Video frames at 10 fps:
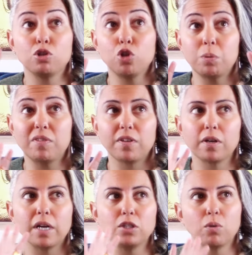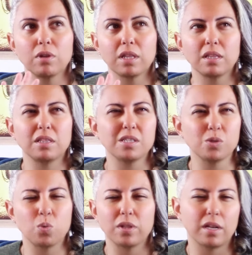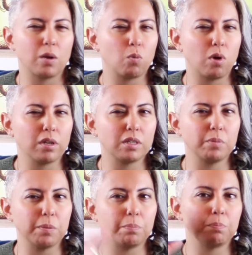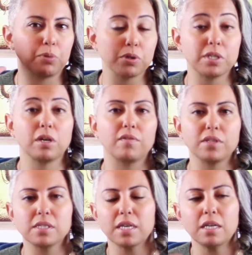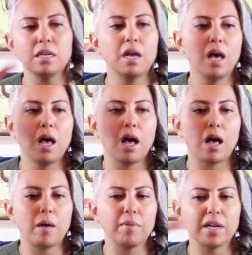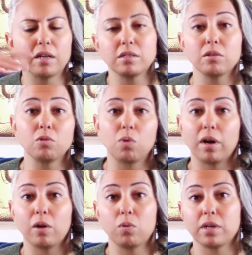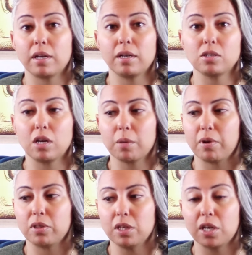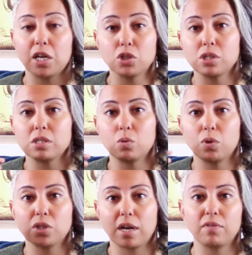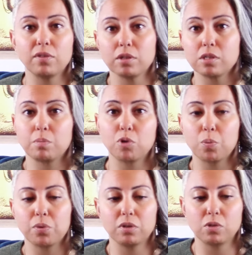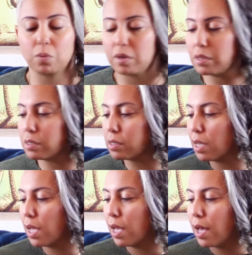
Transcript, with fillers: To be fair, I don't think that this is one that I'd want to be bursting off the skin. Um, and I'll tell you why when I talk about the occasions in which I feel is appropriate to wear this.